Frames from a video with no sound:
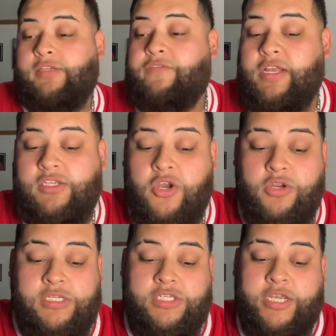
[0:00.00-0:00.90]
if you guys are new
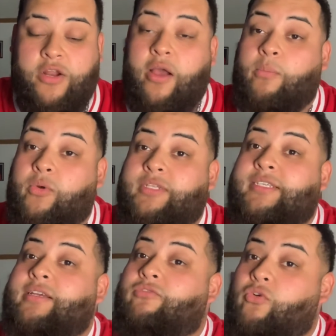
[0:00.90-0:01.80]
to this channel, I'm
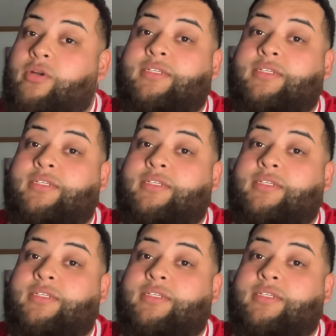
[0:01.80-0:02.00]
Royalty, of course.